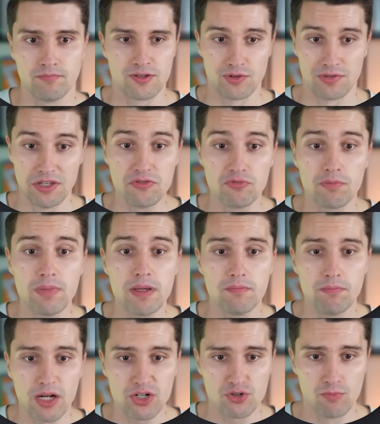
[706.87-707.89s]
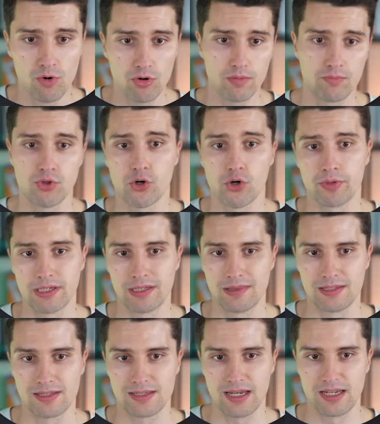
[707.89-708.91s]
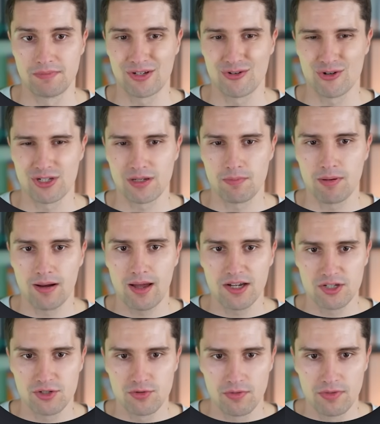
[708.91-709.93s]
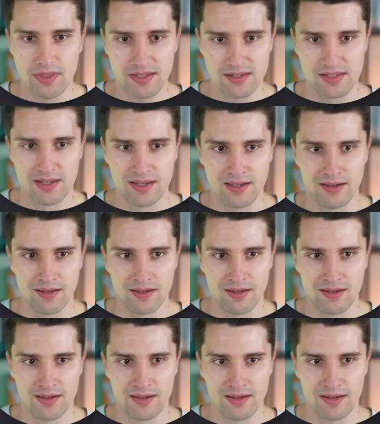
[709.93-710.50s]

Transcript: So this would be much more appropriate in this case because it applies to this,